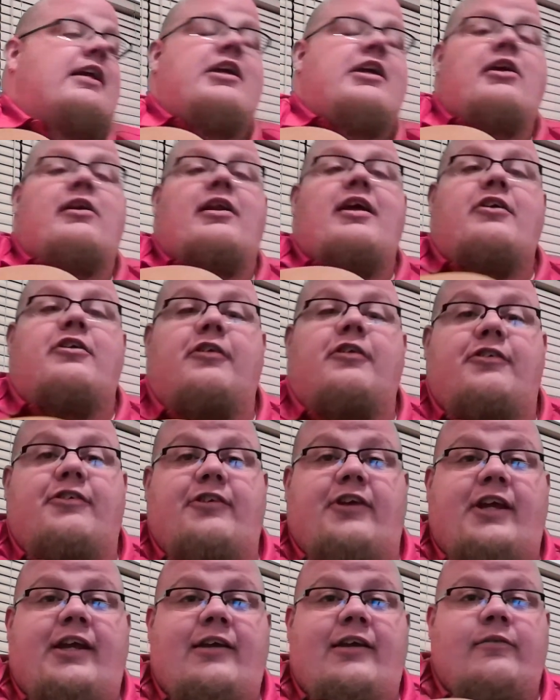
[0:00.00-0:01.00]
You need your
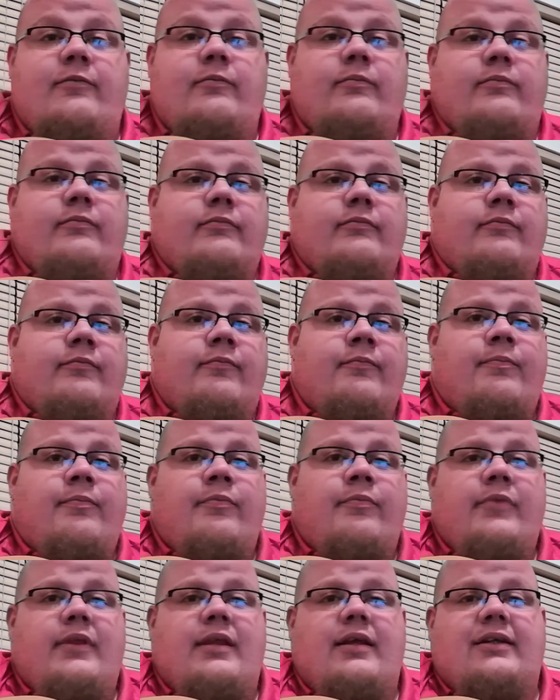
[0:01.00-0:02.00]
G,
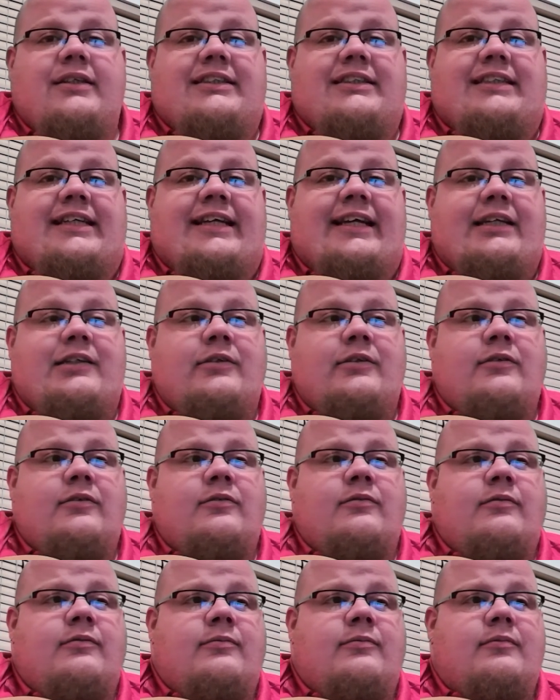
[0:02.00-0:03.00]
your C,
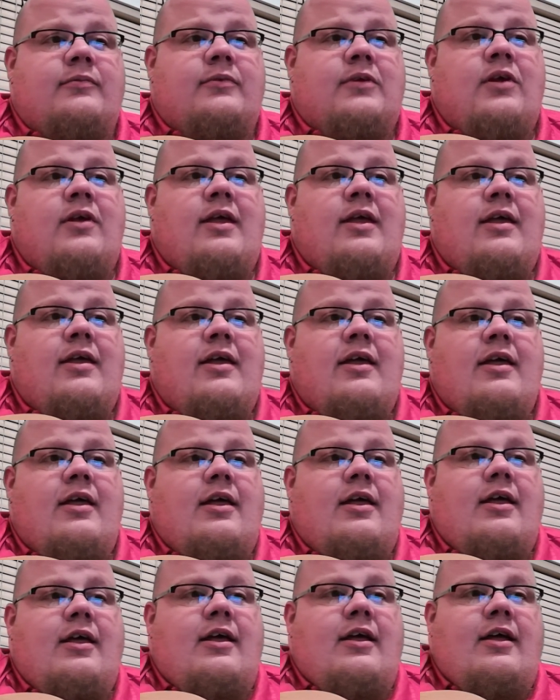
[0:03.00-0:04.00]

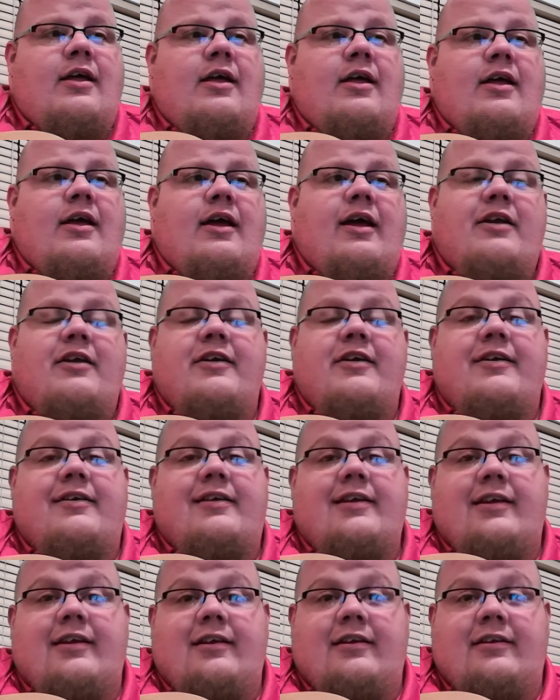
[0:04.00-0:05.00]
and your D.